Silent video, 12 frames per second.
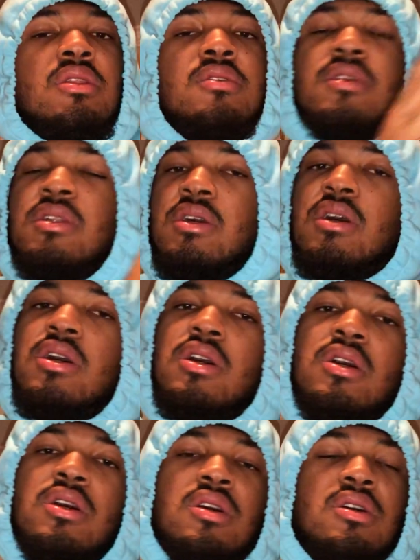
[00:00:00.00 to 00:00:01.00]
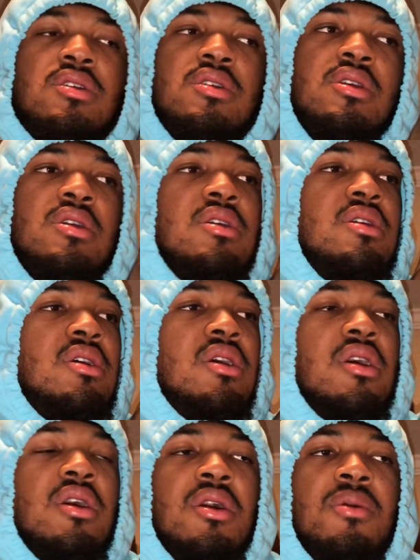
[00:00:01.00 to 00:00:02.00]
to the I
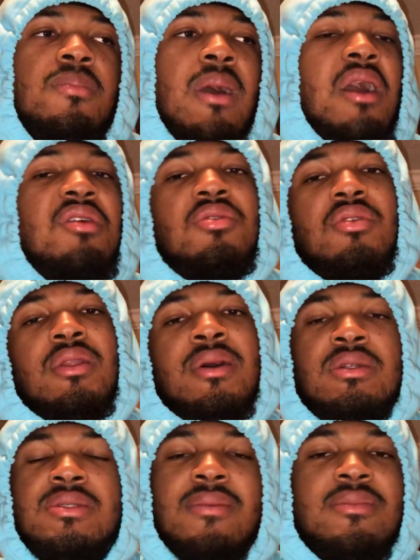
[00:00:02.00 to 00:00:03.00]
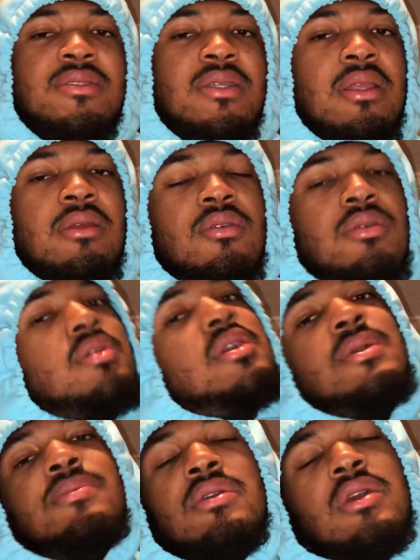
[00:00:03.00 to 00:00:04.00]
don't know the letter, so I'm gonna say
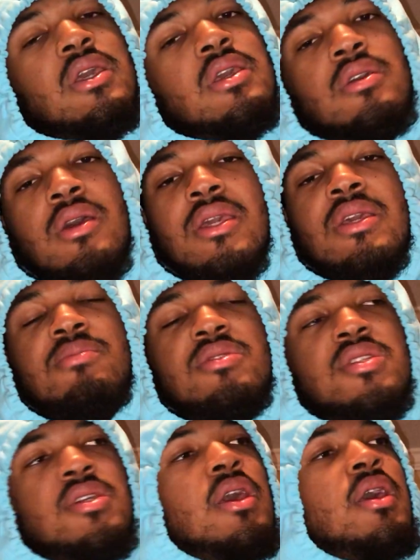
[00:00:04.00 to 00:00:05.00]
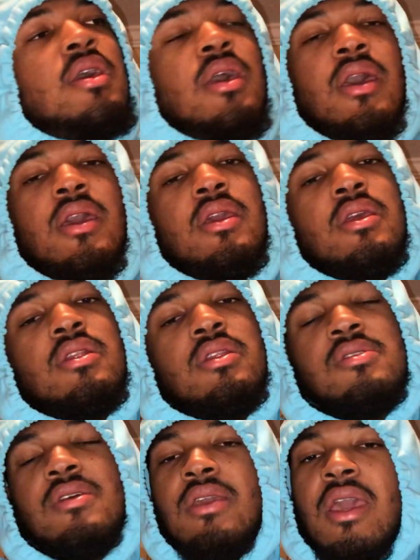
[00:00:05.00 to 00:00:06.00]
keep it. Hey, I keep it G. Hey,
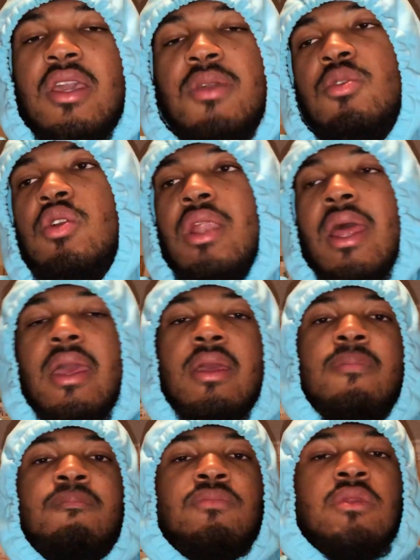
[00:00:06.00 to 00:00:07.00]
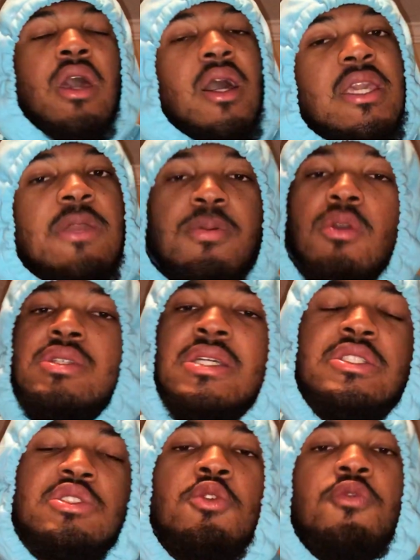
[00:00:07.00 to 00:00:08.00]
to the gay community, like, y'all keep
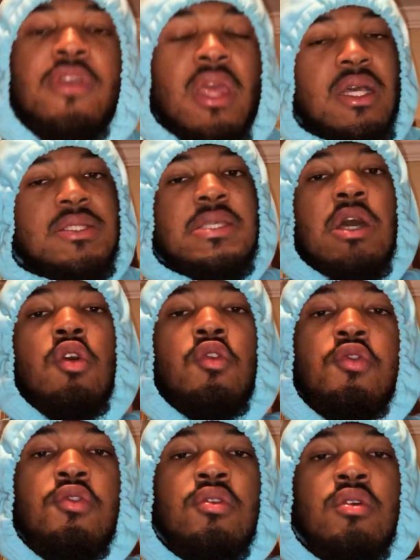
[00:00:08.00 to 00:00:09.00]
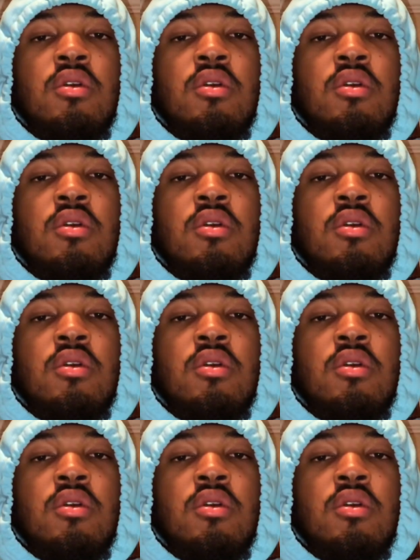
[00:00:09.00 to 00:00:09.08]
protesting too for yourself.